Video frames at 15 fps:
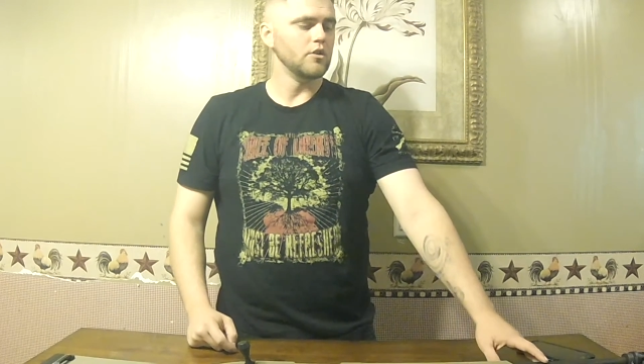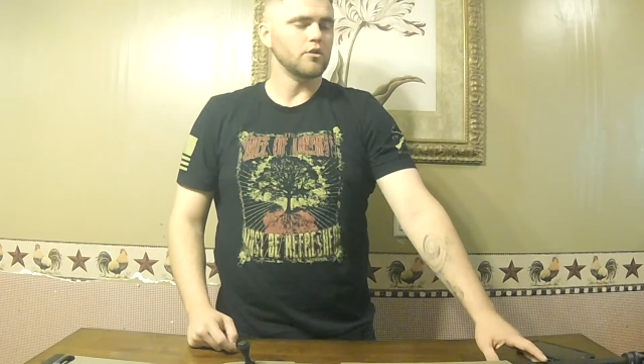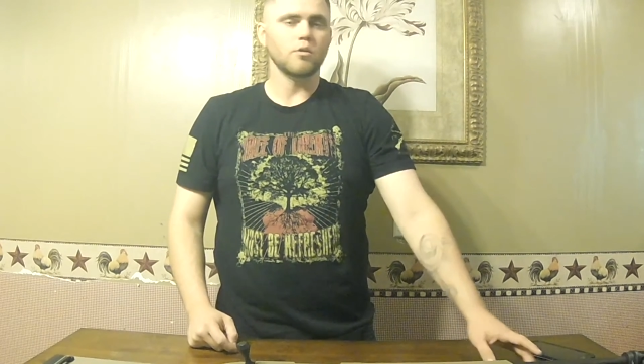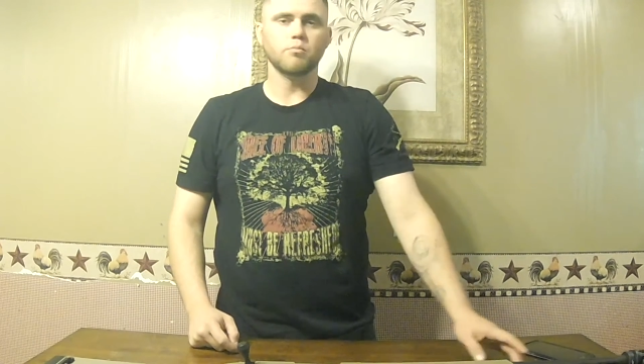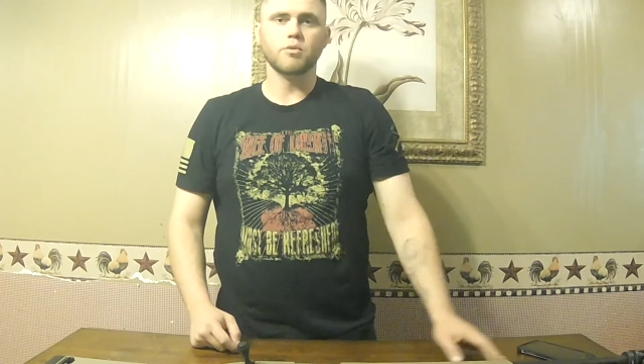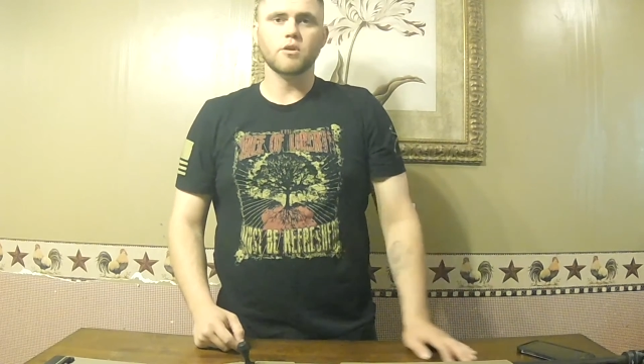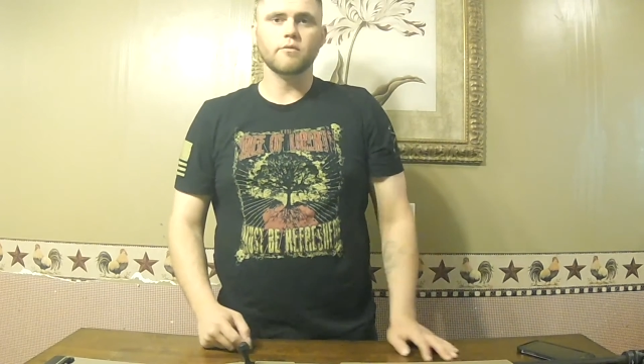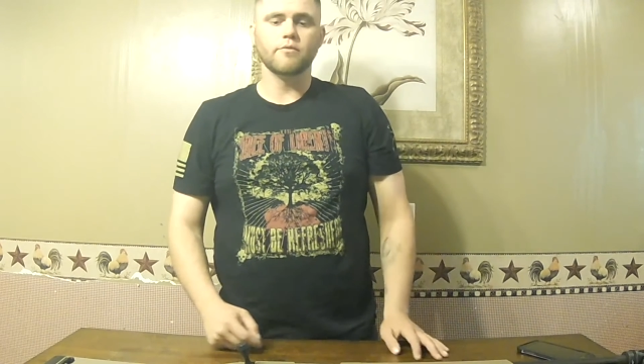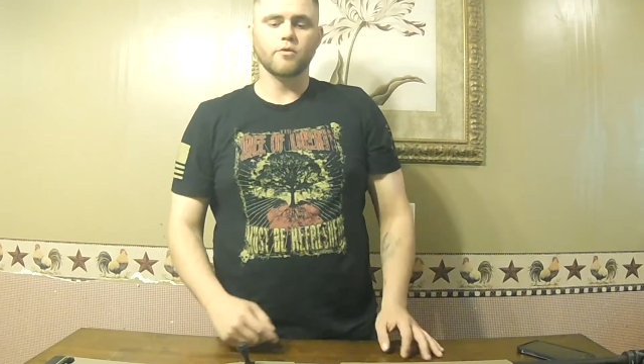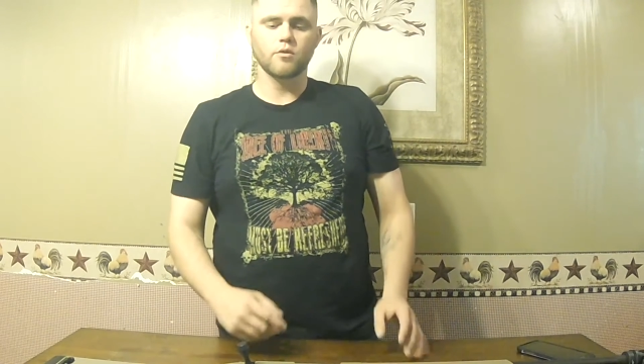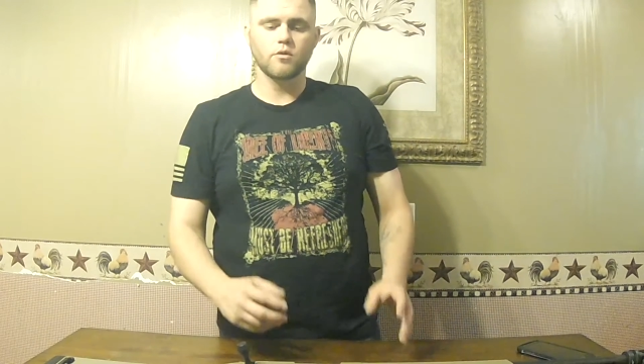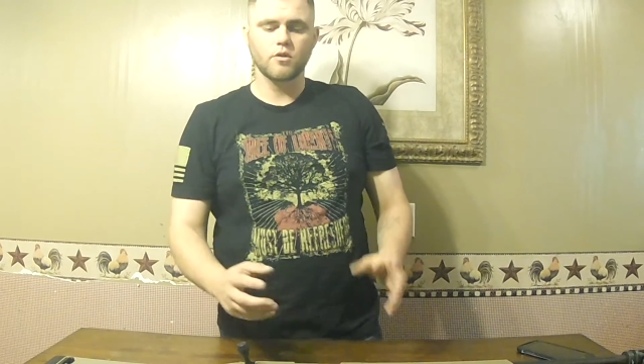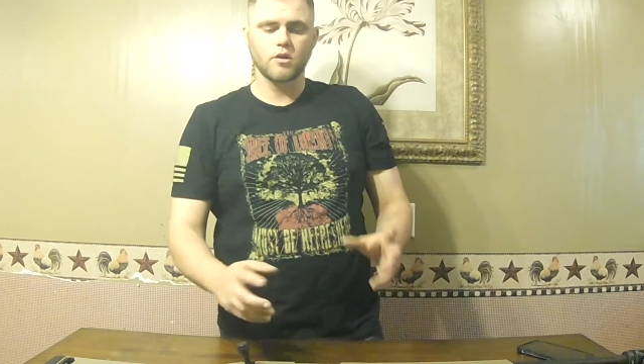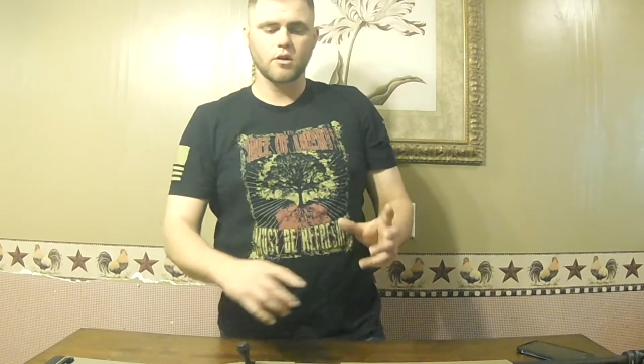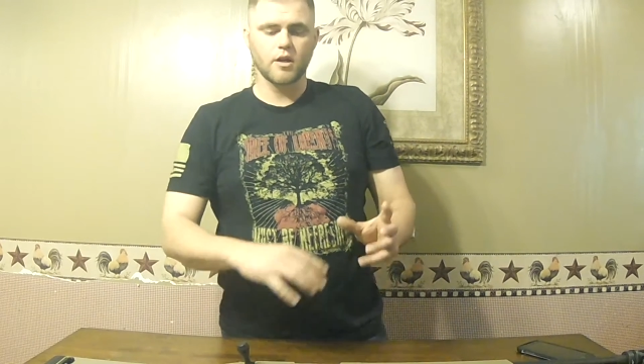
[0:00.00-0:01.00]
Don't play with
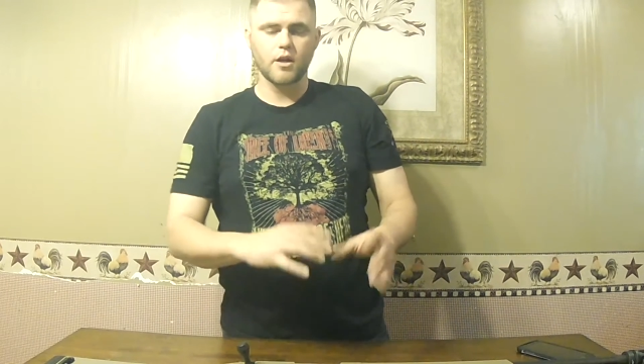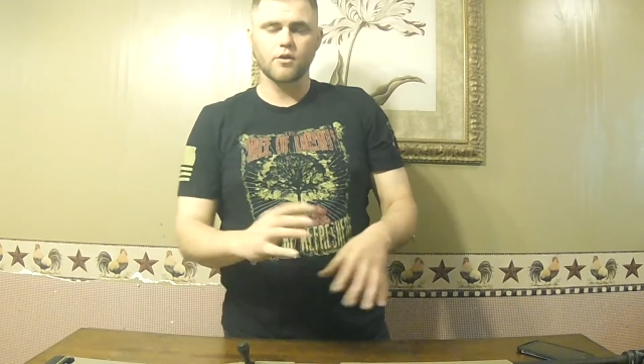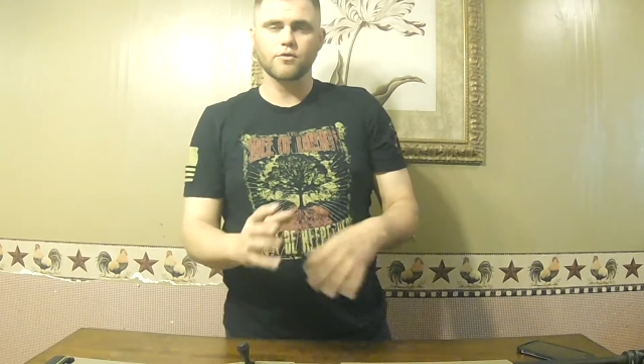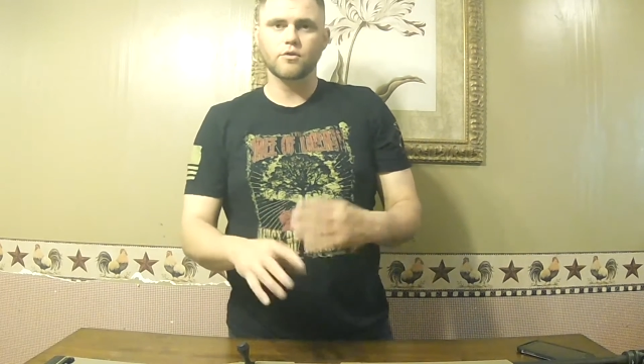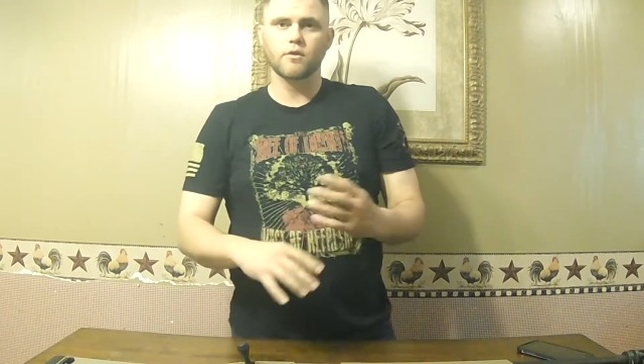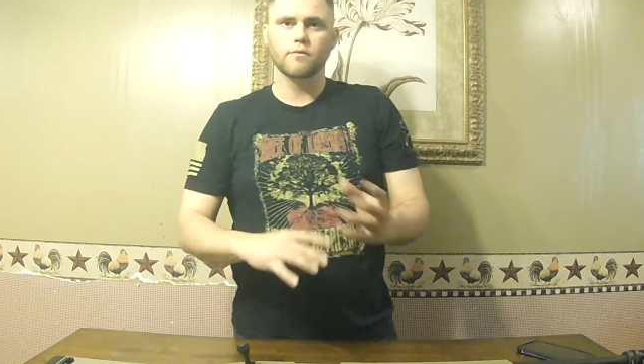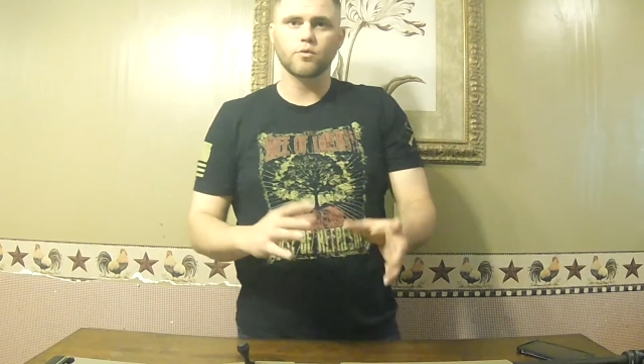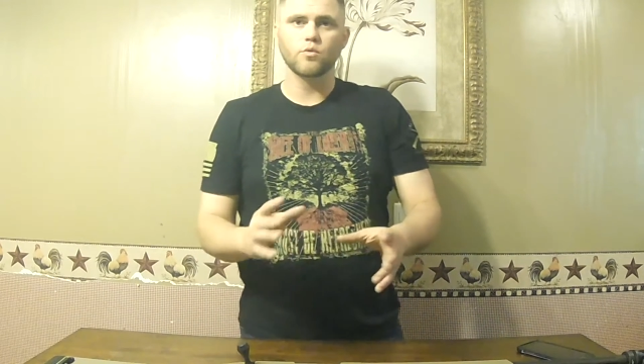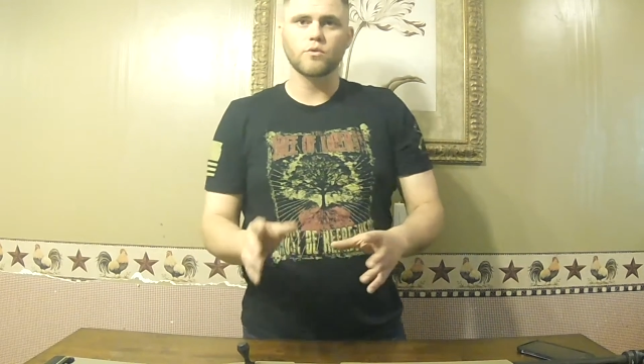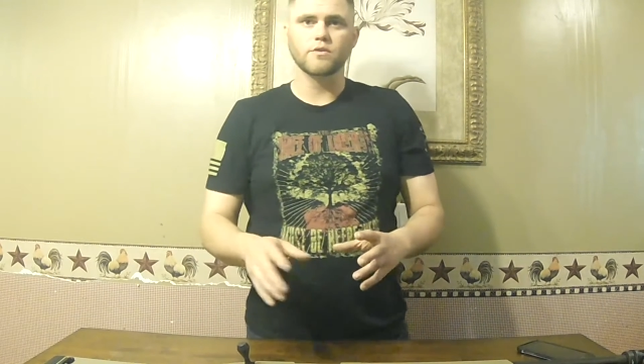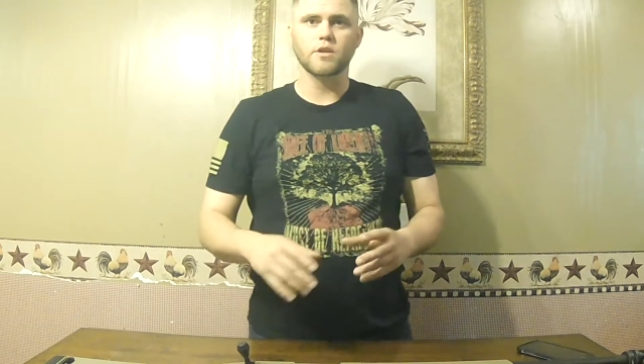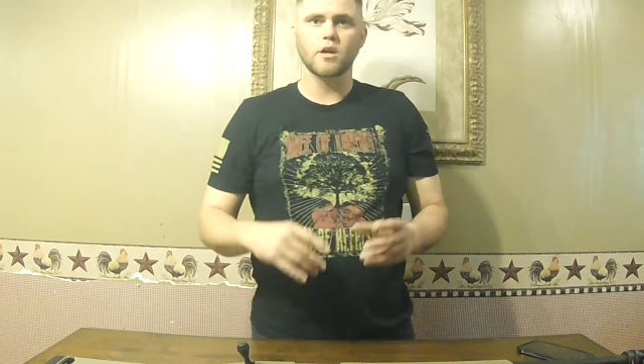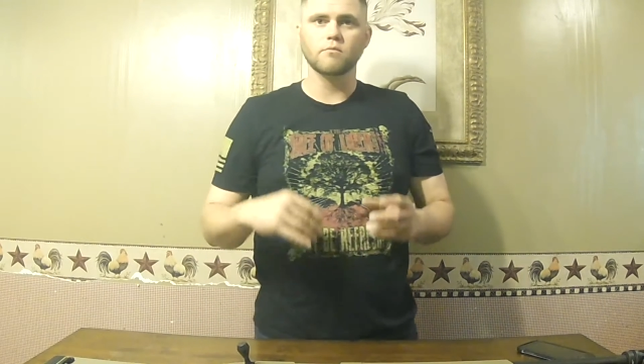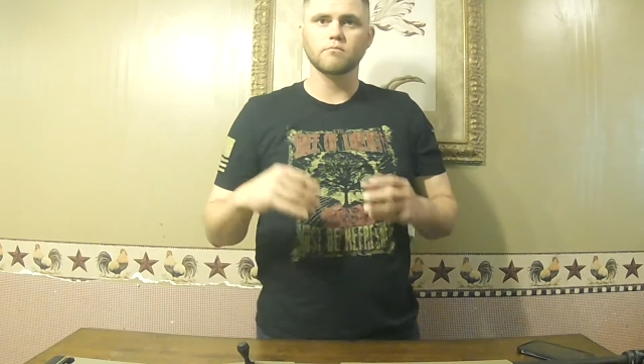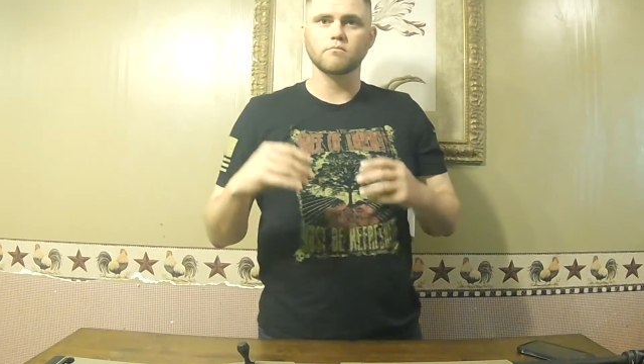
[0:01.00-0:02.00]
your airsoft
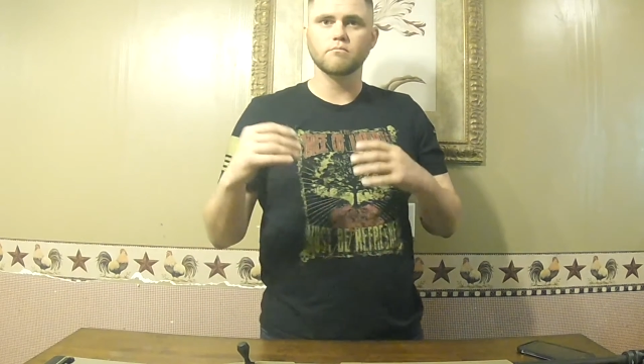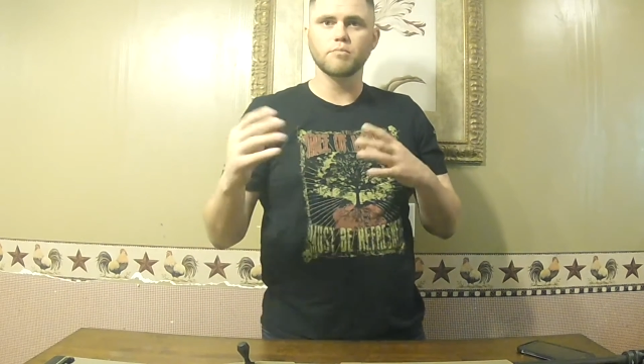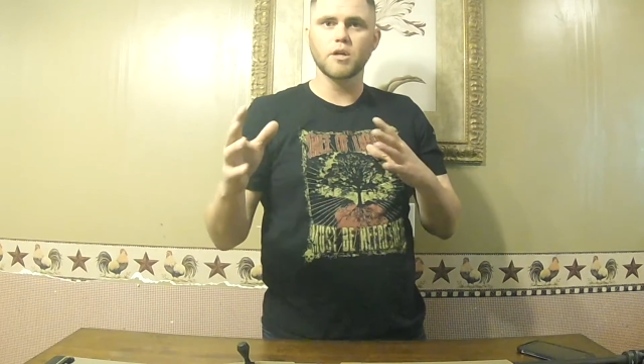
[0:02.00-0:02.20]
toys out in